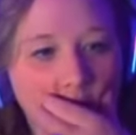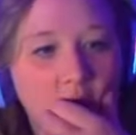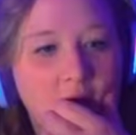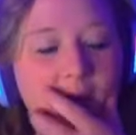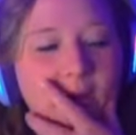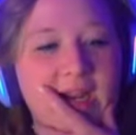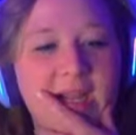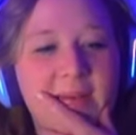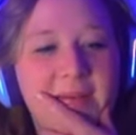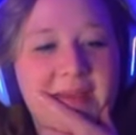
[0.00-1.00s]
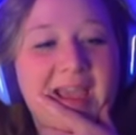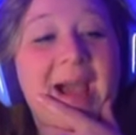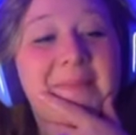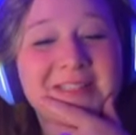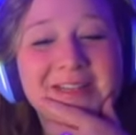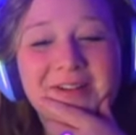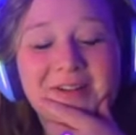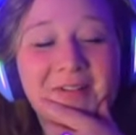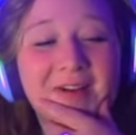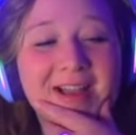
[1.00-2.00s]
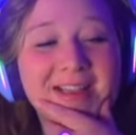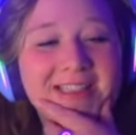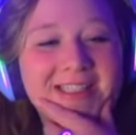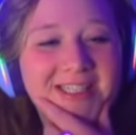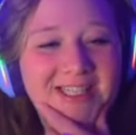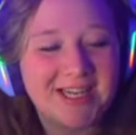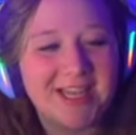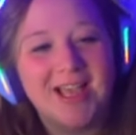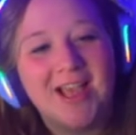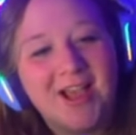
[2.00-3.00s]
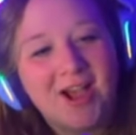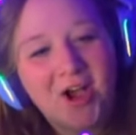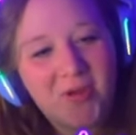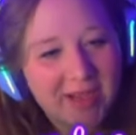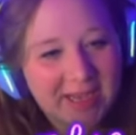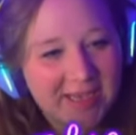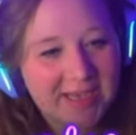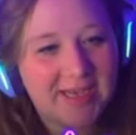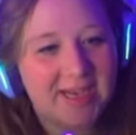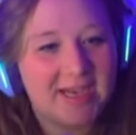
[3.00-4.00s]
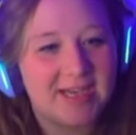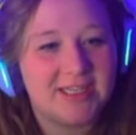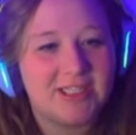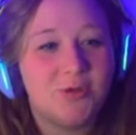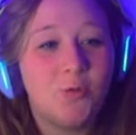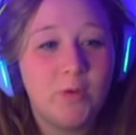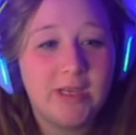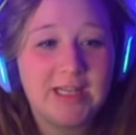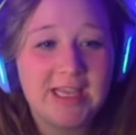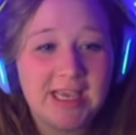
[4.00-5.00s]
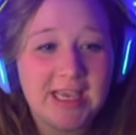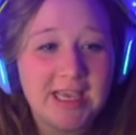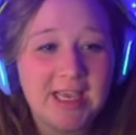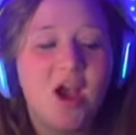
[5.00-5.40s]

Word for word: Can we name him Captain Crunch? Oh my gosh. Willy!